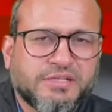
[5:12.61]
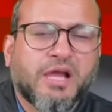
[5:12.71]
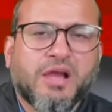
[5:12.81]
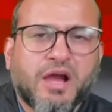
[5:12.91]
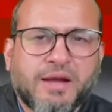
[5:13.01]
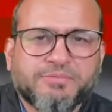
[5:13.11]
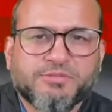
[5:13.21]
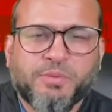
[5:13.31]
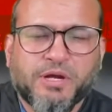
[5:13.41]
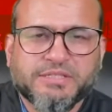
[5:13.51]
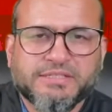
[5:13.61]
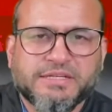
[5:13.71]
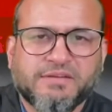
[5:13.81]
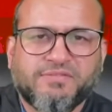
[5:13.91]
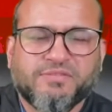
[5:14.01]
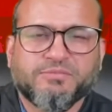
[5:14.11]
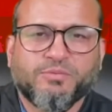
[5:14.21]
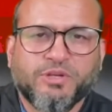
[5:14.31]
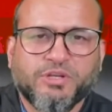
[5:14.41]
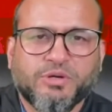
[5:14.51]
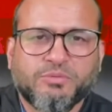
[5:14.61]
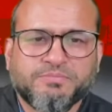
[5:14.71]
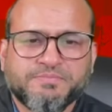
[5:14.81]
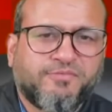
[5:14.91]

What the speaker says: A cop spotted her from the window.